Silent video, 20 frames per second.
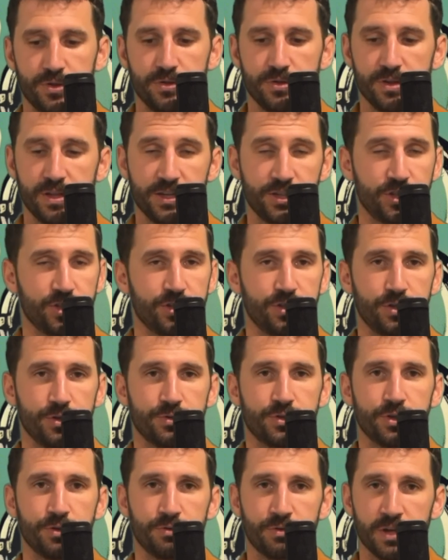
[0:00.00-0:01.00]
This should do
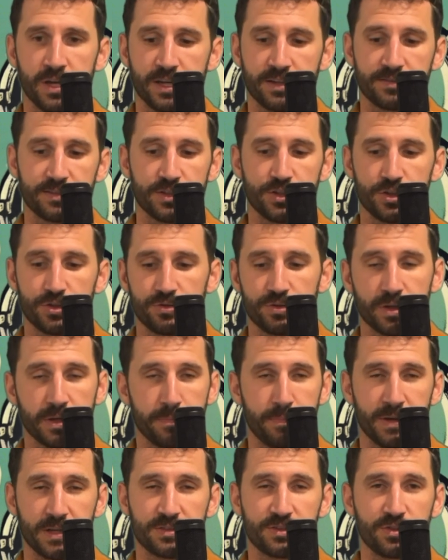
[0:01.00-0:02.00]
two things. This should really
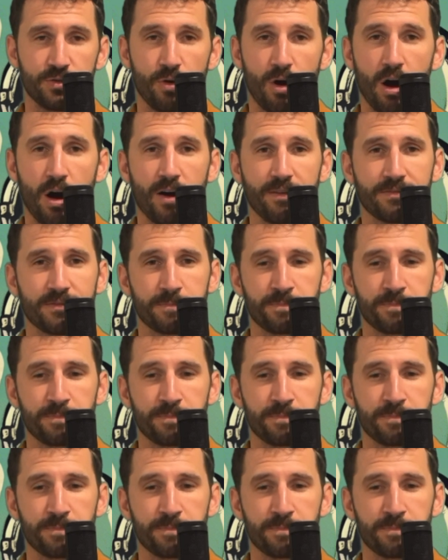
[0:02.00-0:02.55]
piss you off